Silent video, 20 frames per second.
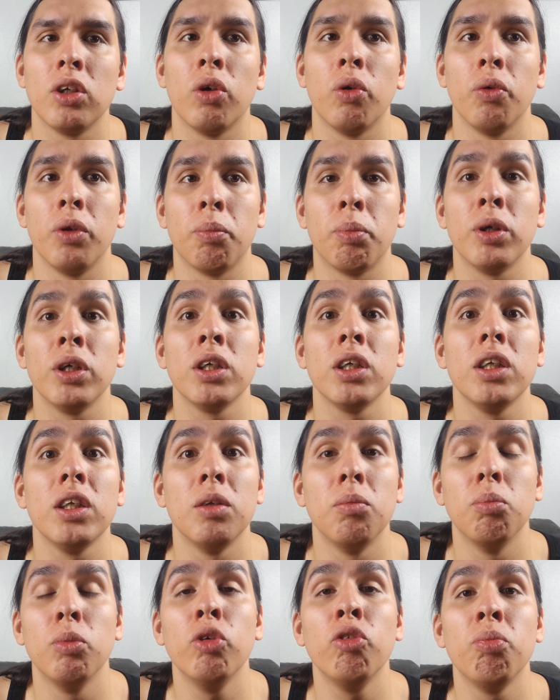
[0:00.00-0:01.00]
So the person
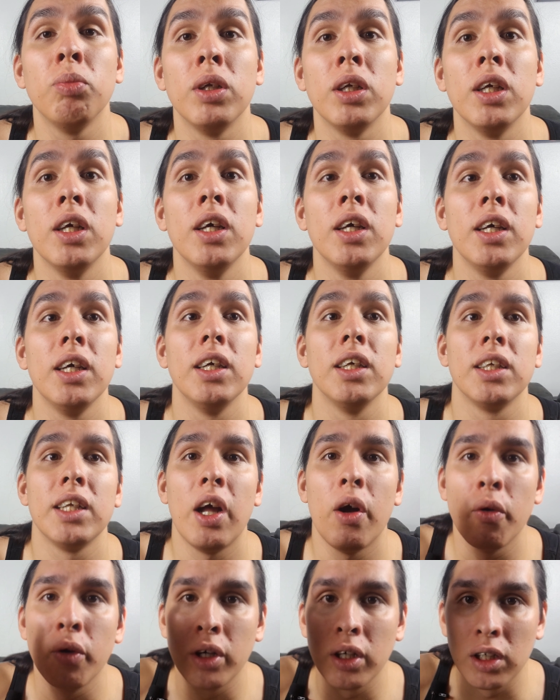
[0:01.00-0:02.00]
in movement is
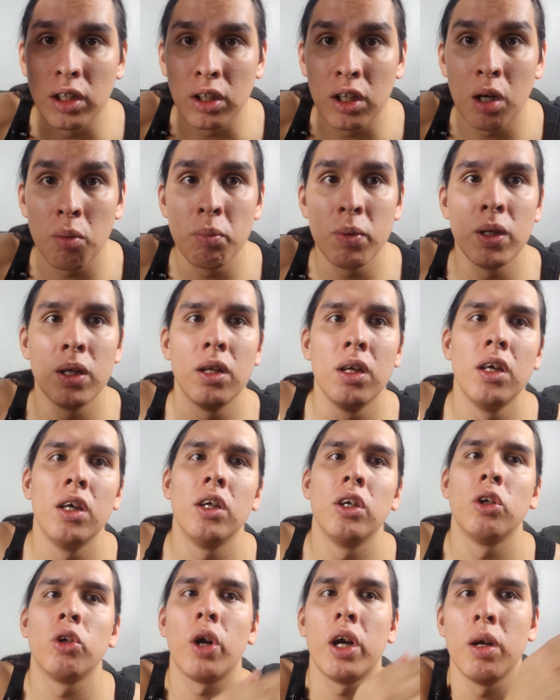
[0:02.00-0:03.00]
now going to come in,
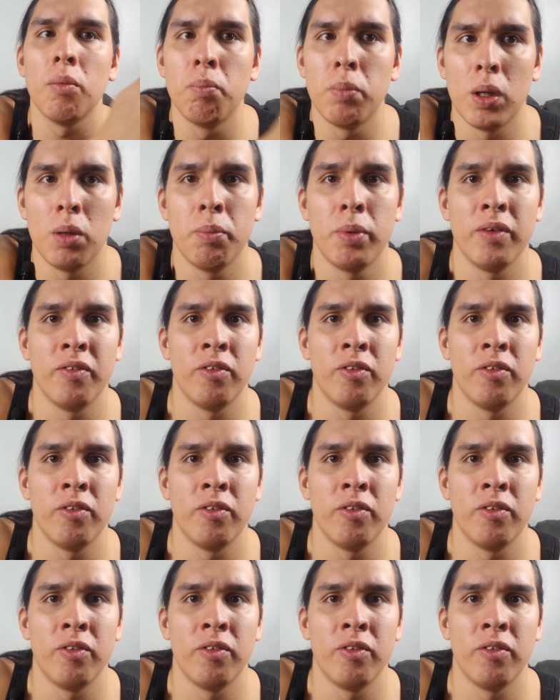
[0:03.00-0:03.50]
try to bump